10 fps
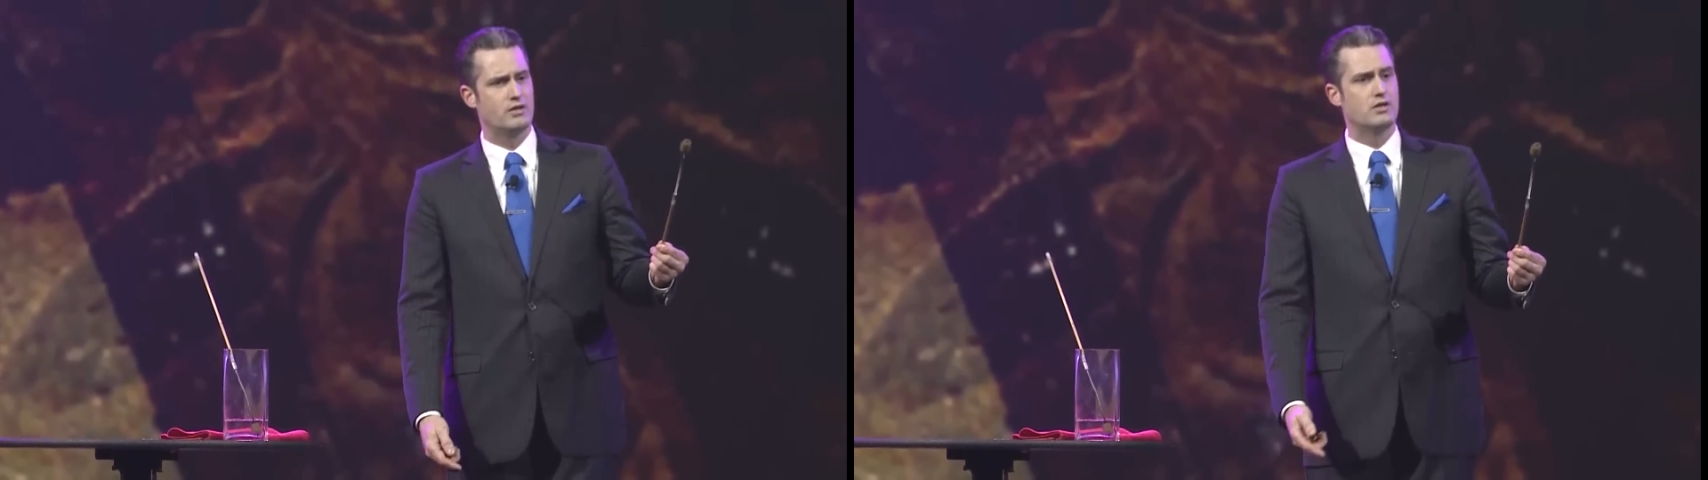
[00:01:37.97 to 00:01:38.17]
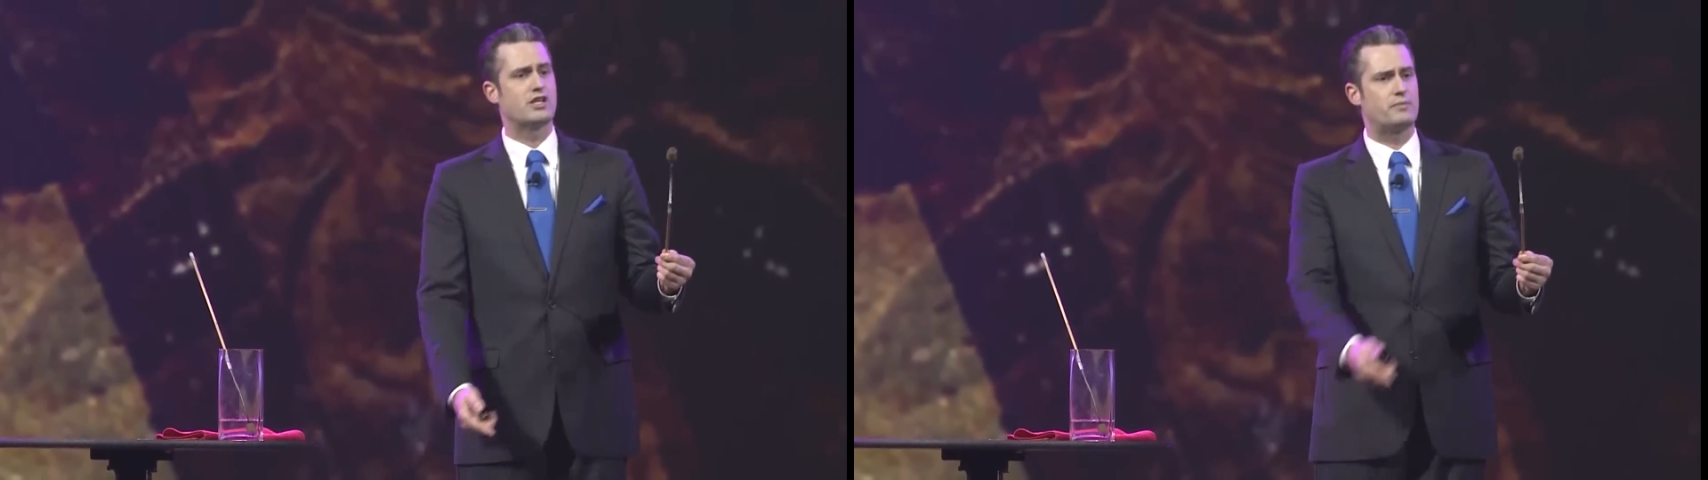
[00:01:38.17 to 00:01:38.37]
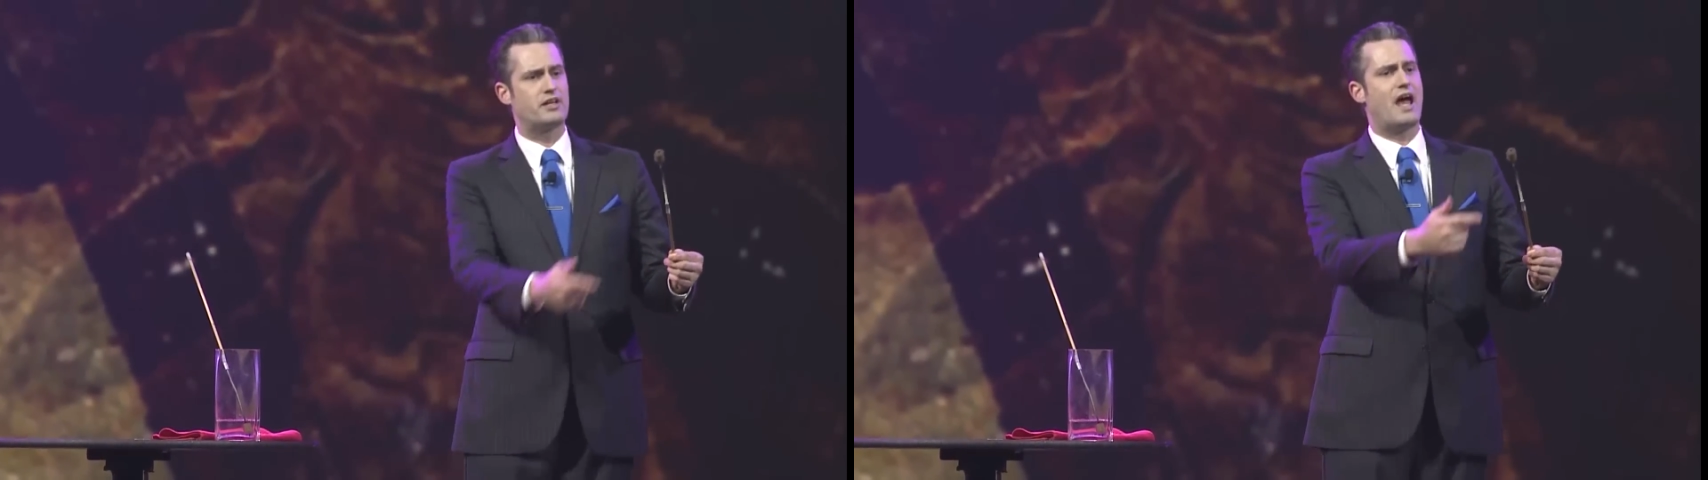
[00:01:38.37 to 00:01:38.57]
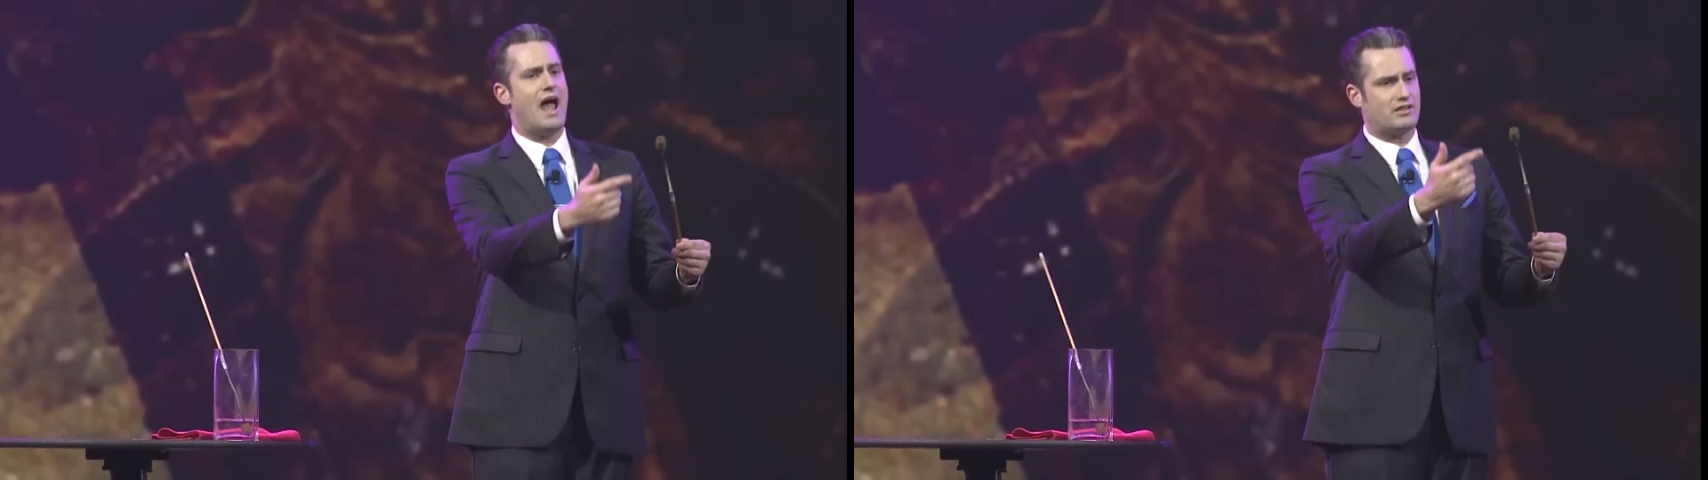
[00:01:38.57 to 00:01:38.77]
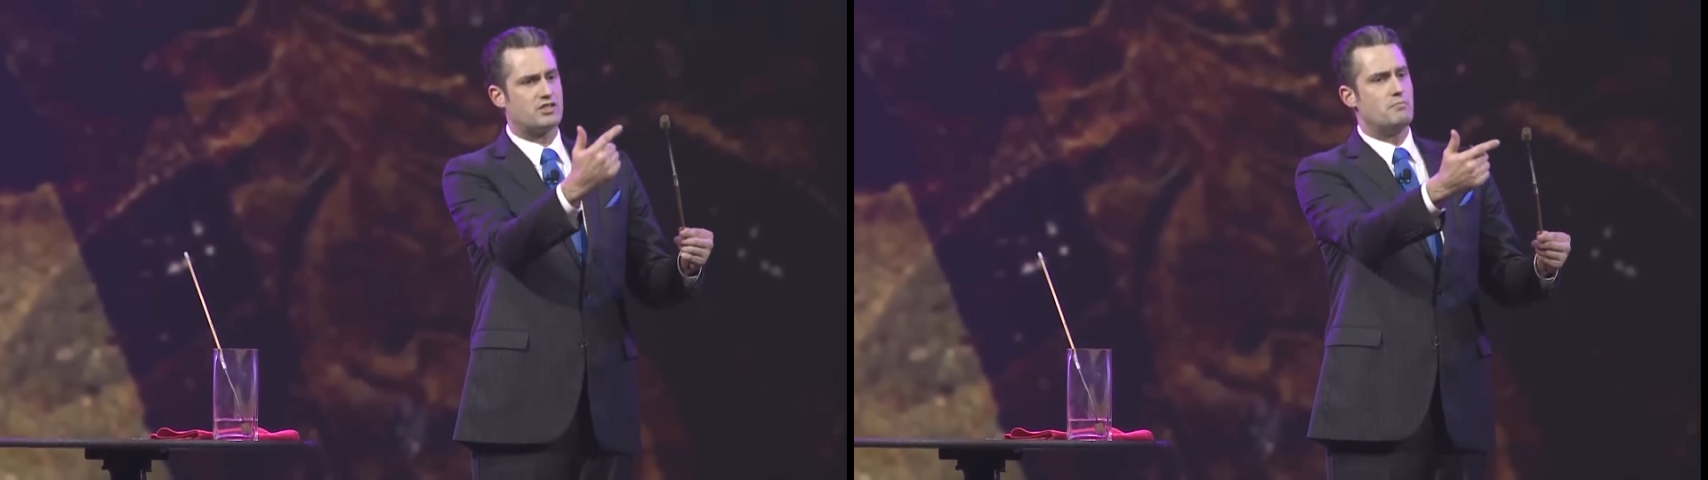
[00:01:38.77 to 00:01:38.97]
something to
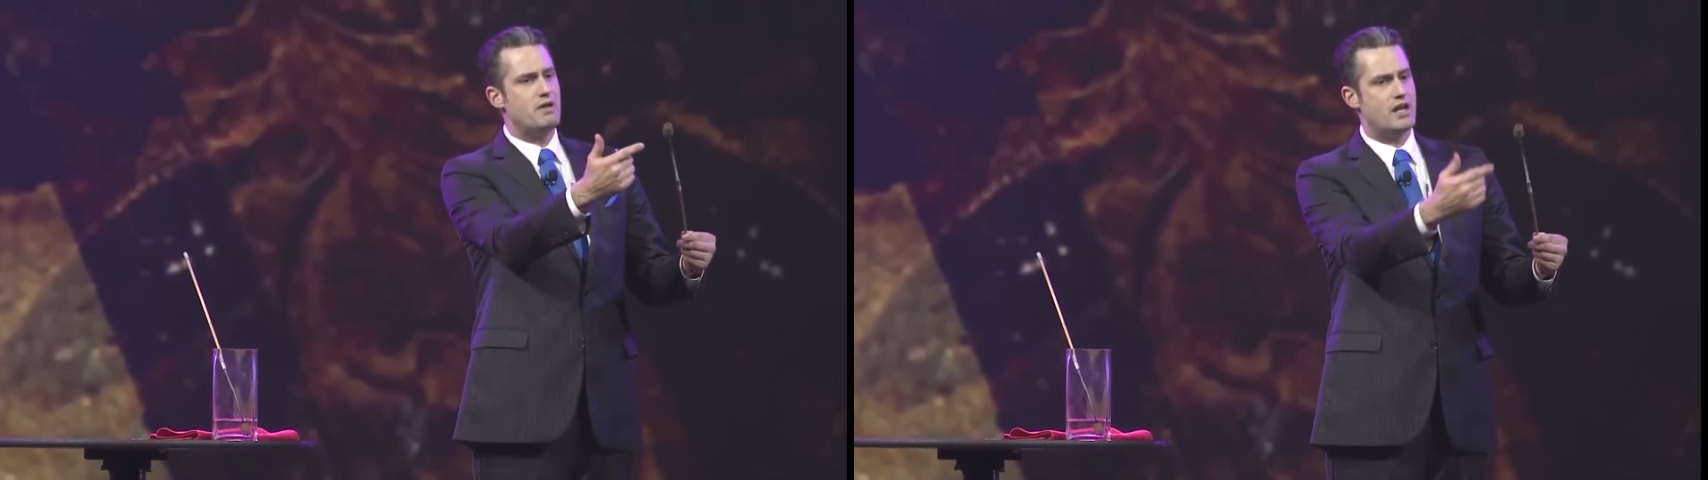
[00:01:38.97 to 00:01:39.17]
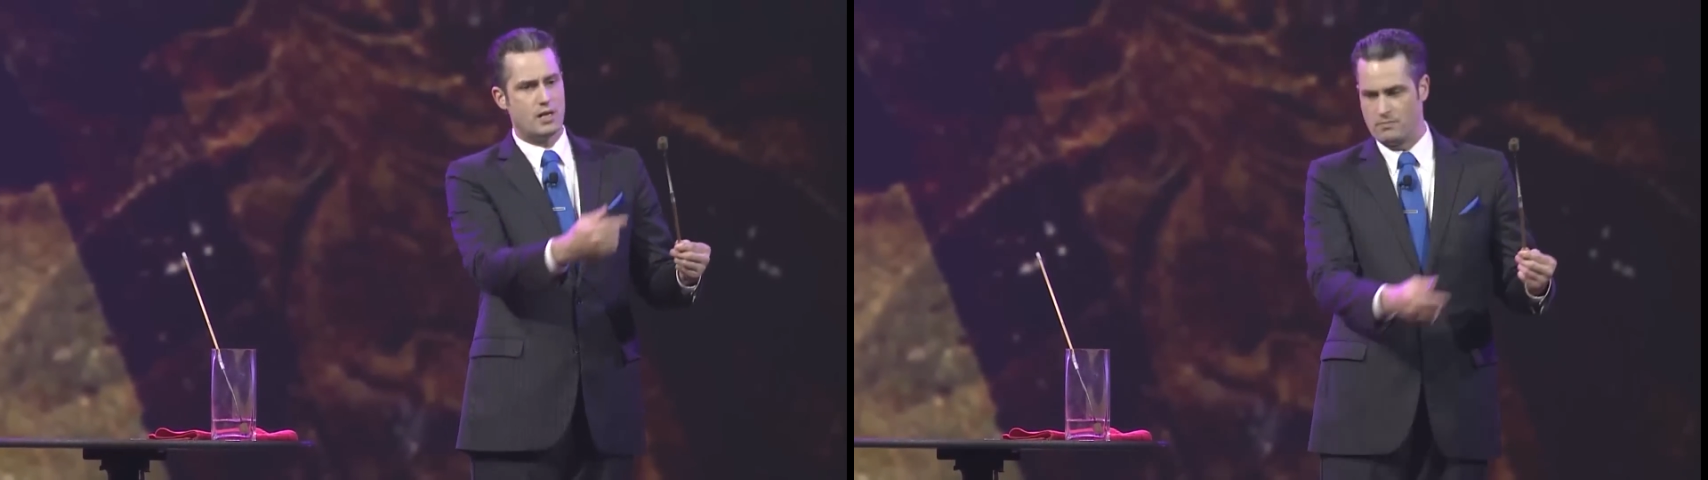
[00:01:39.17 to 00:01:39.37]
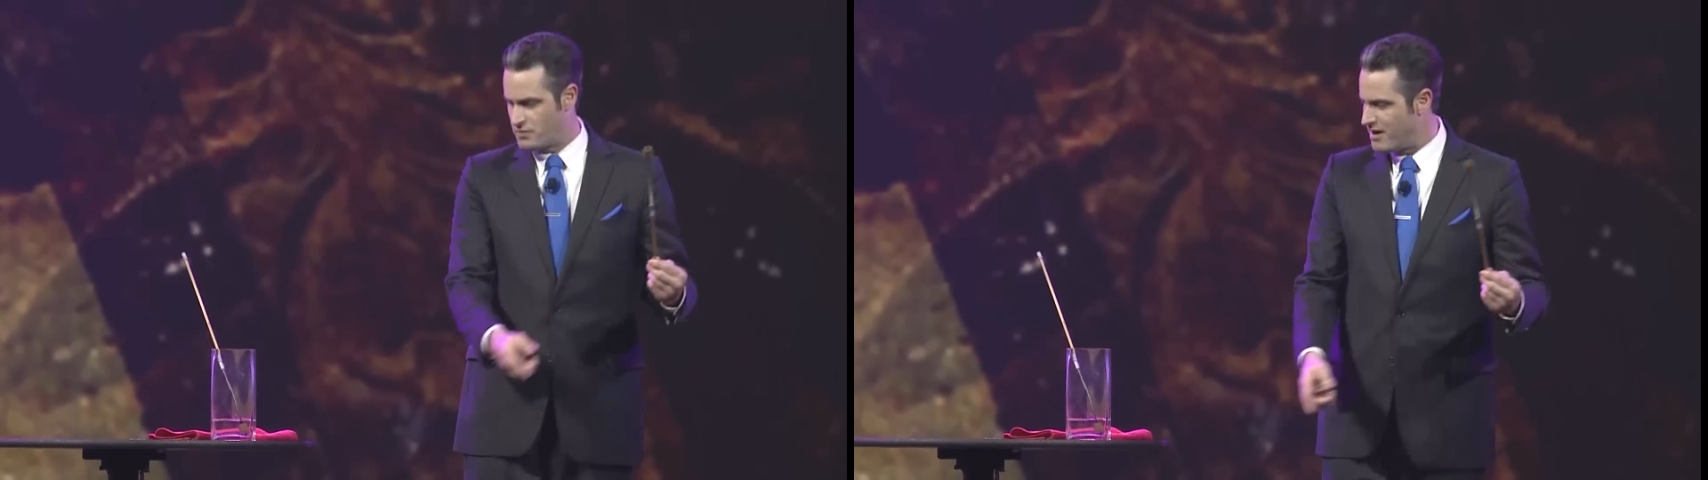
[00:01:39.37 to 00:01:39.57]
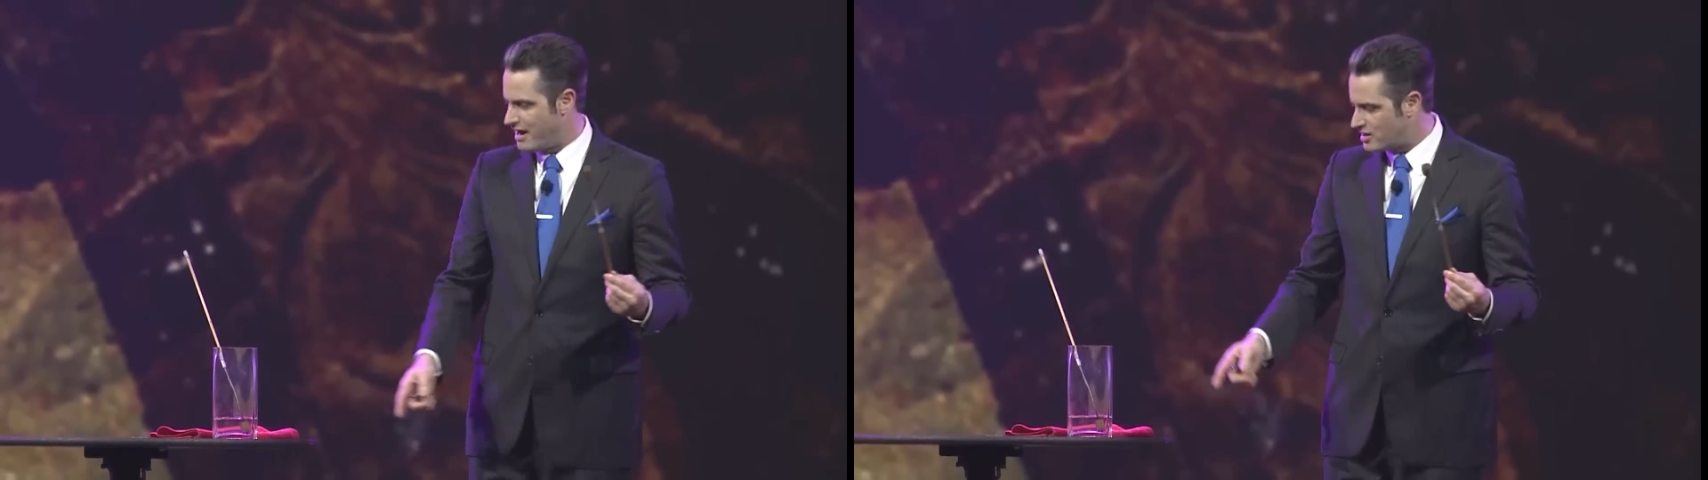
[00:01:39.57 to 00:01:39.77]
act as a medium for my